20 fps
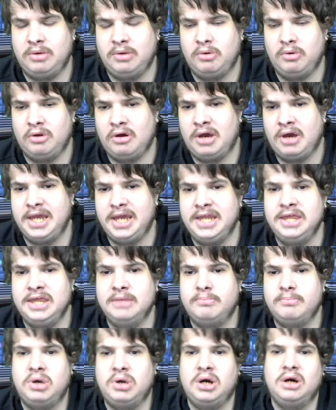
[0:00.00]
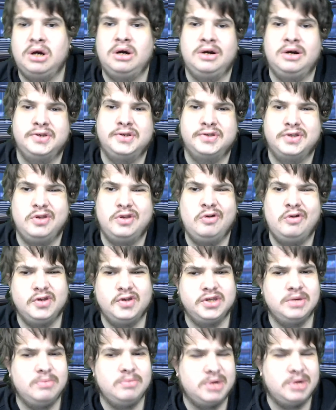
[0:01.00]
like in the past, not
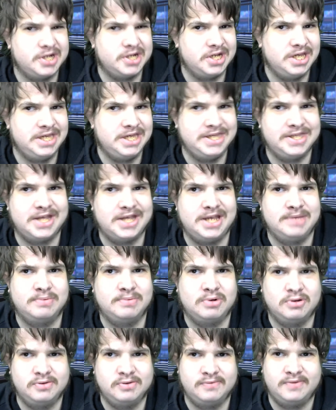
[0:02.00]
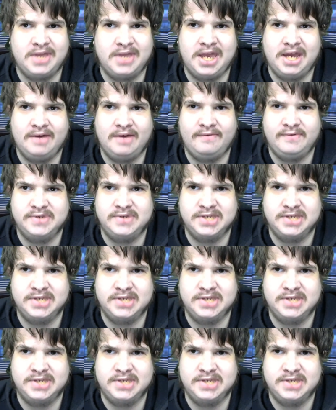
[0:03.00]
so much these days because of the health and